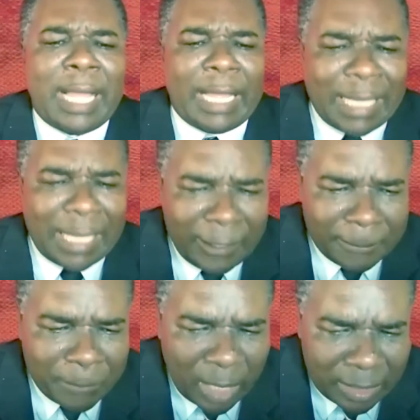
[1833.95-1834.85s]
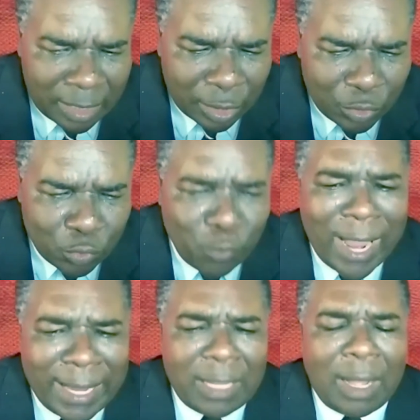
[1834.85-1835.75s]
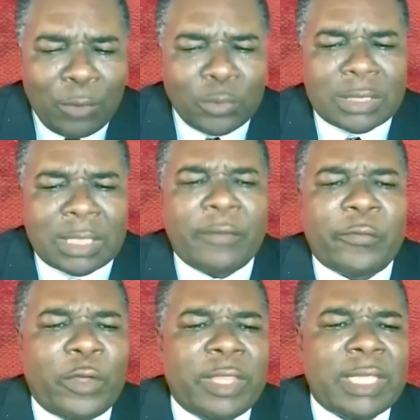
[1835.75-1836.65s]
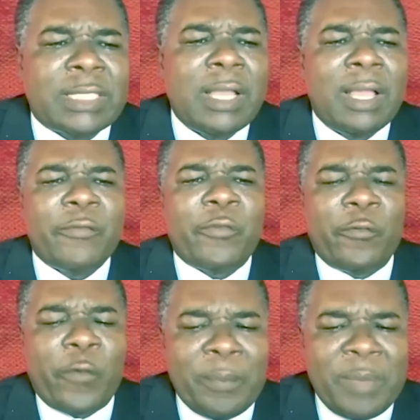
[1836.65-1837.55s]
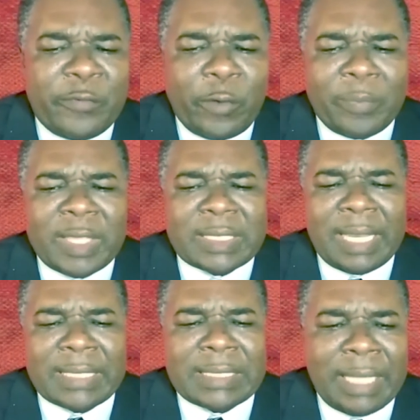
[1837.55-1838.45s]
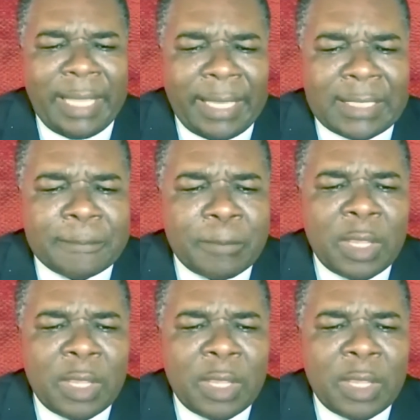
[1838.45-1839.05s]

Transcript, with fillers: Uh, it, the cry out for this, for, for me from this lesson is